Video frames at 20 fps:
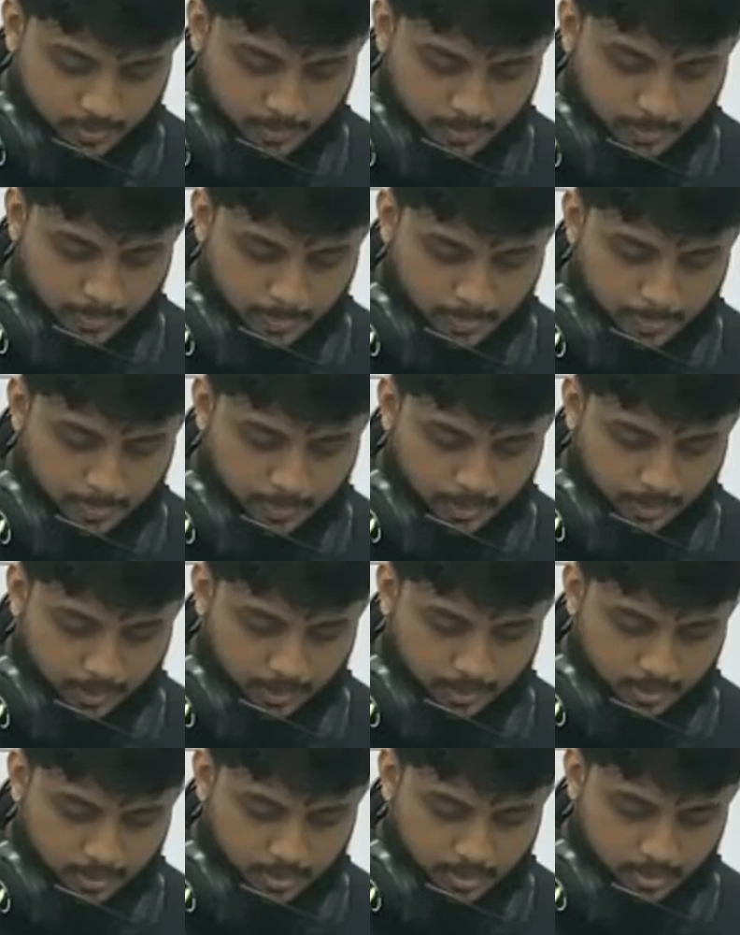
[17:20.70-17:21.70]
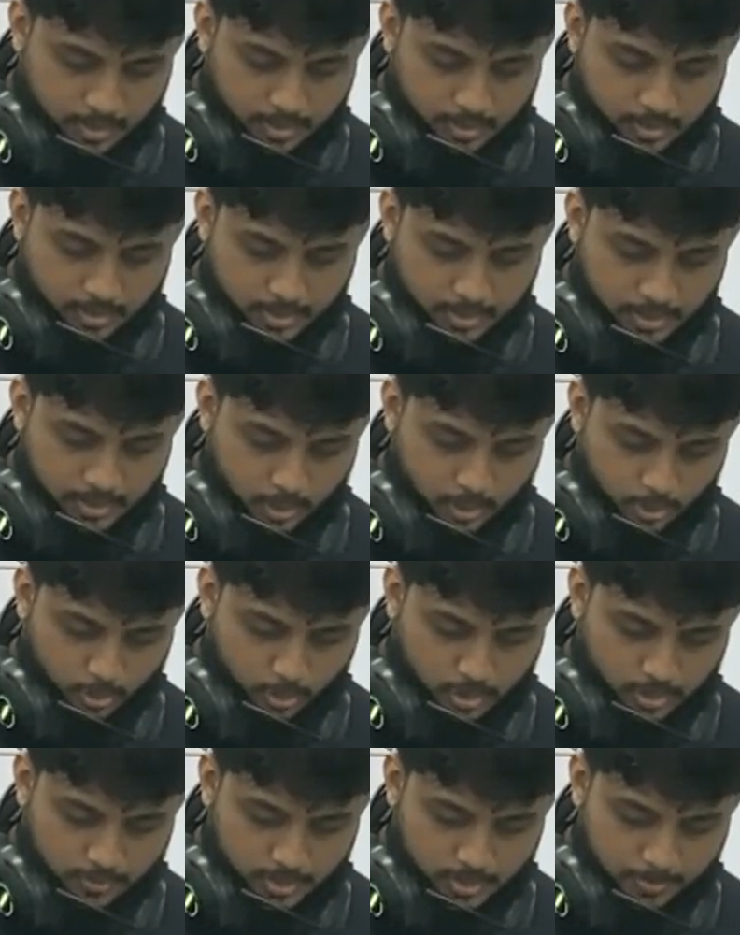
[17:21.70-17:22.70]
They are in
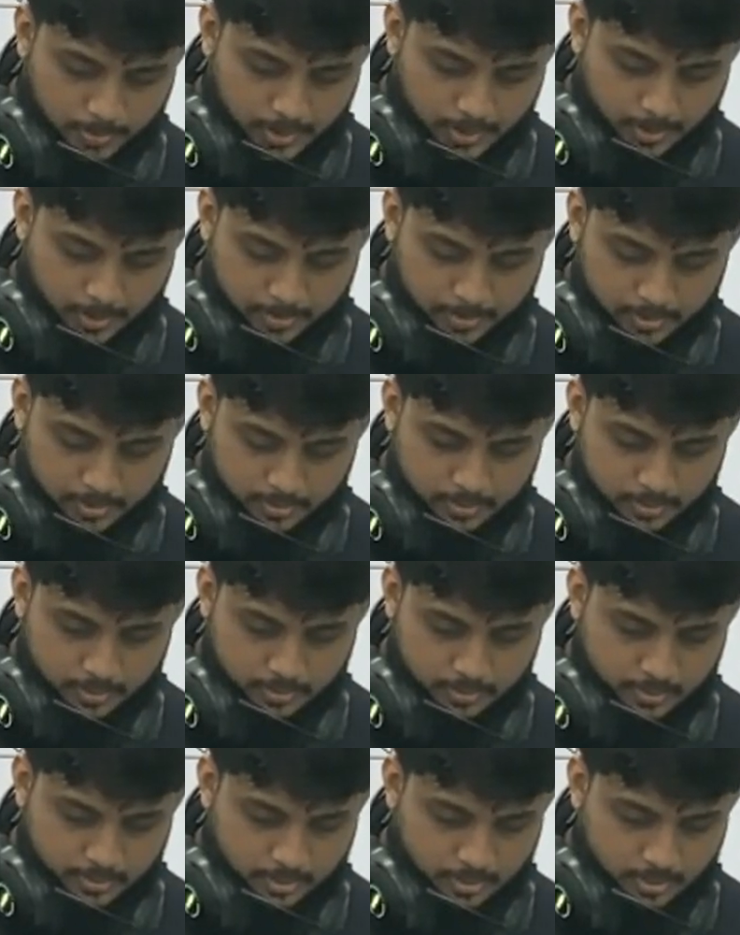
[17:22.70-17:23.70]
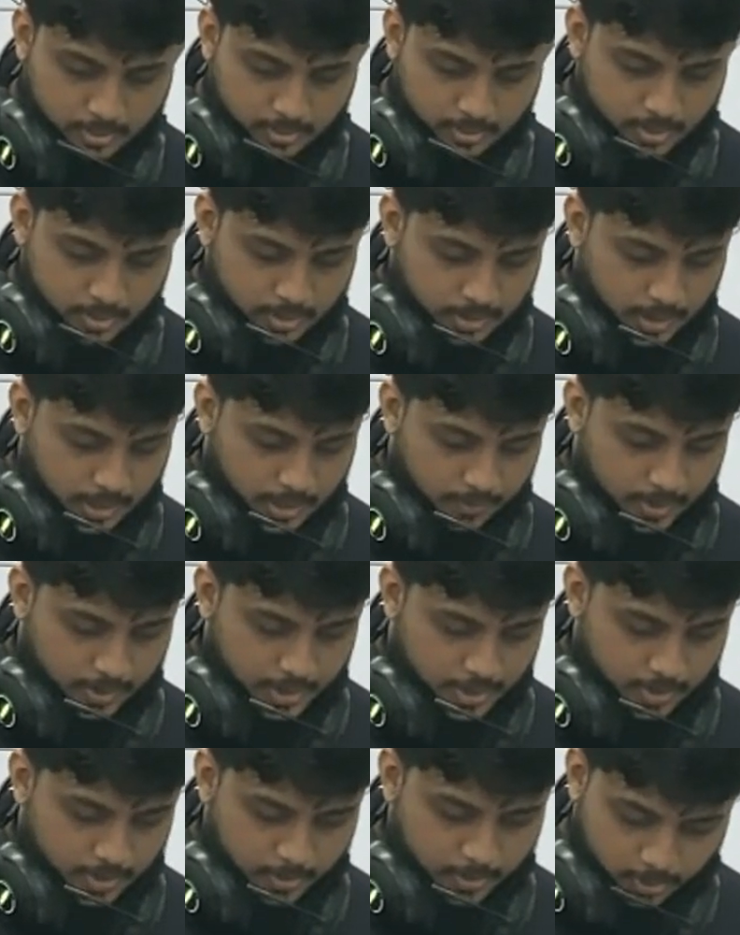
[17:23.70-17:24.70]
O-level paper. They have
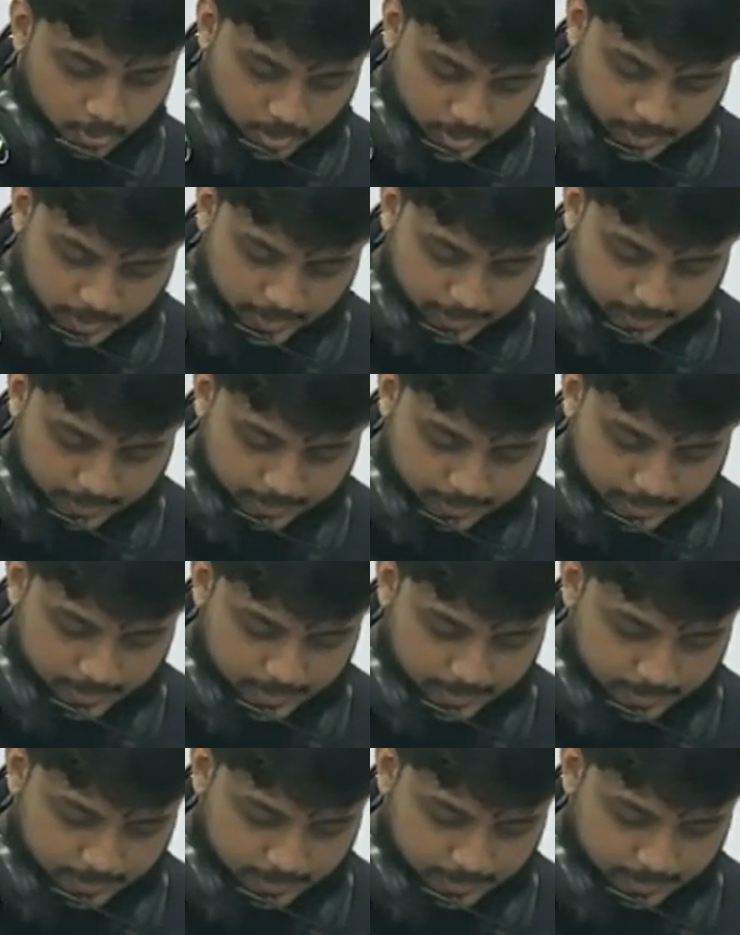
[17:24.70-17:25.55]
distributed like this.